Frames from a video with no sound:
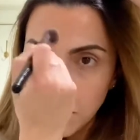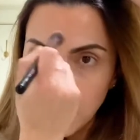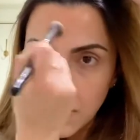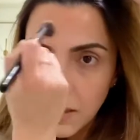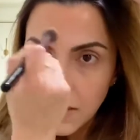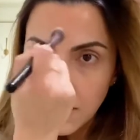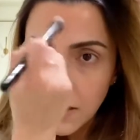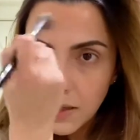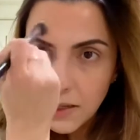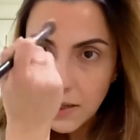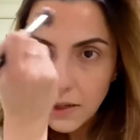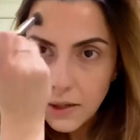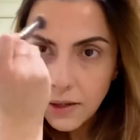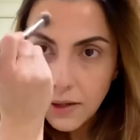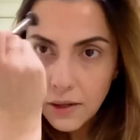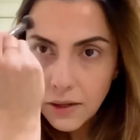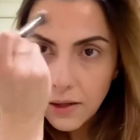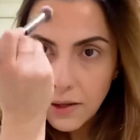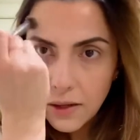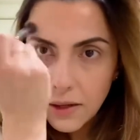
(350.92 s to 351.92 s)
make it
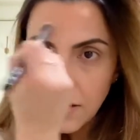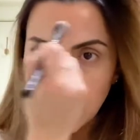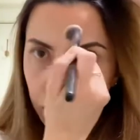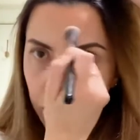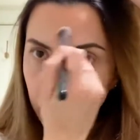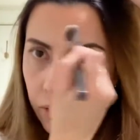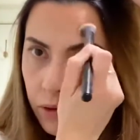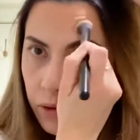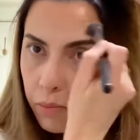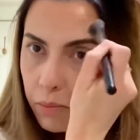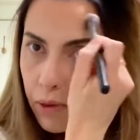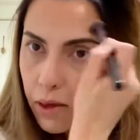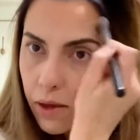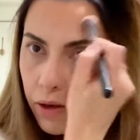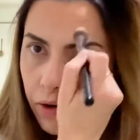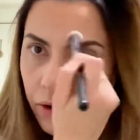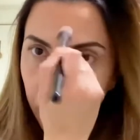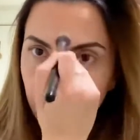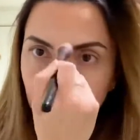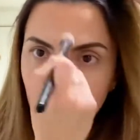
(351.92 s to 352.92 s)
look
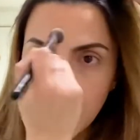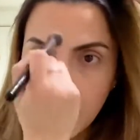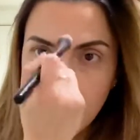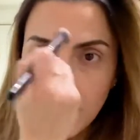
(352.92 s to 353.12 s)
better.